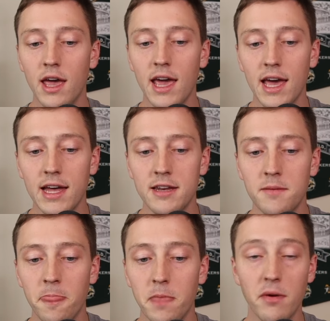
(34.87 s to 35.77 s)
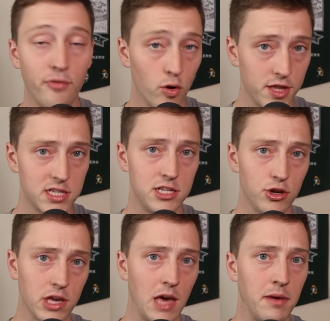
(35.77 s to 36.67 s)
And before this
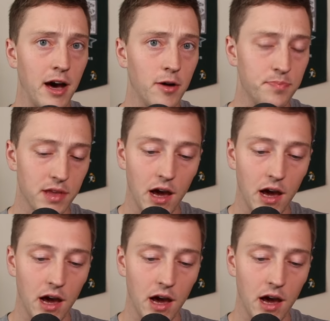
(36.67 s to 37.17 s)
deal came out,